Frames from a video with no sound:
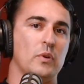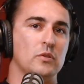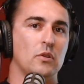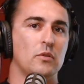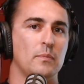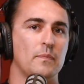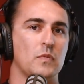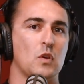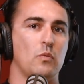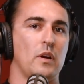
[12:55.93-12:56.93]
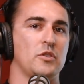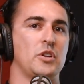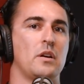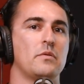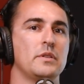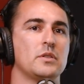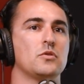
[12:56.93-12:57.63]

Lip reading: window where our shower is.